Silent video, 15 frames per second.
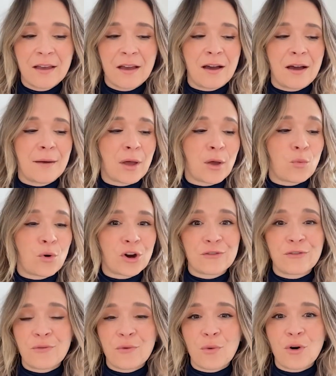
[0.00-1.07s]
I worked
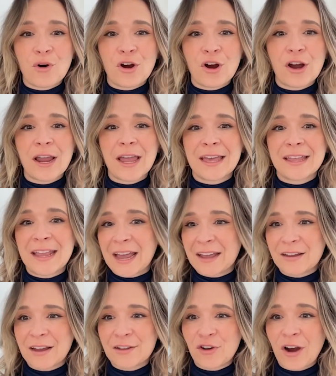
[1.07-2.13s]
for an
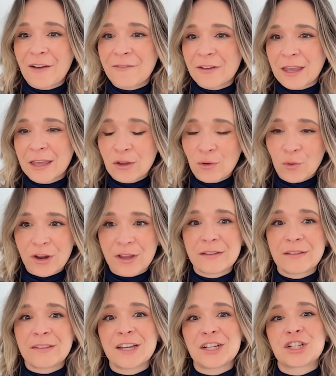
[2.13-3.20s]
anti-trafficking
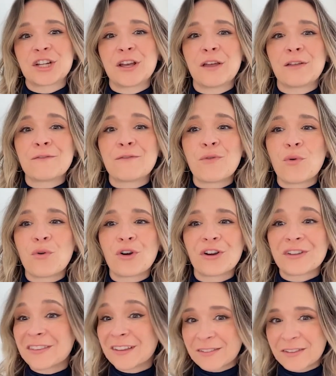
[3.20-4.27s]
organization for
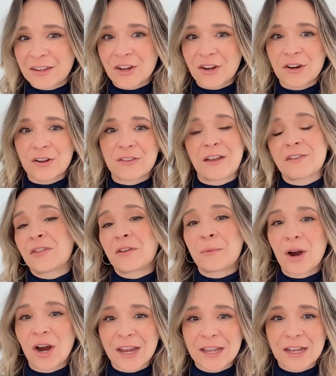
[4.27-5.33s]
6 years as their
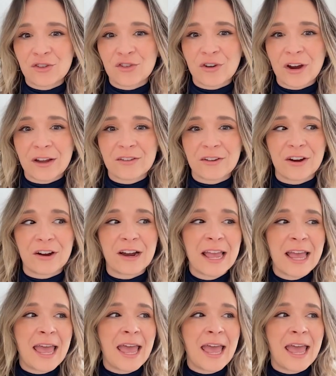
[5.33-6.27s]
marketing director,